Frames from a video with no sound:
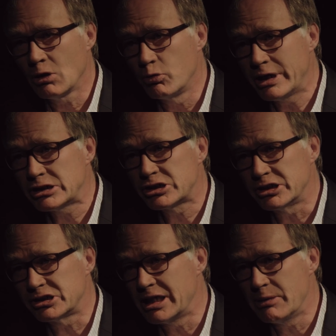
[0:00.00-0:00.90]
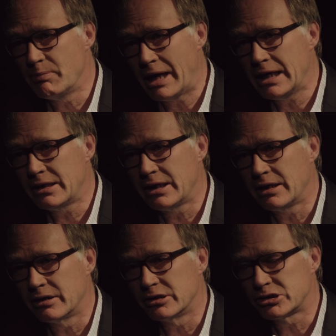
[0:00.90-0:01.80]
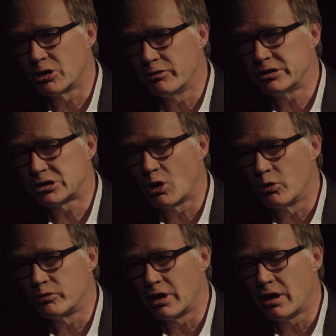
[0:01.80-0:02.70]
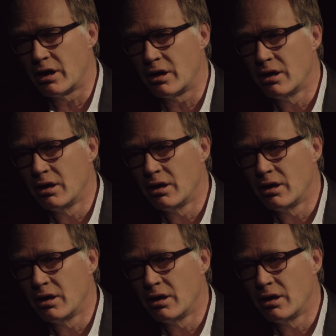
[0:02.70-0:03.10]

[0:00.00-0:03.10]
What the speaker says: riches he made in the service of the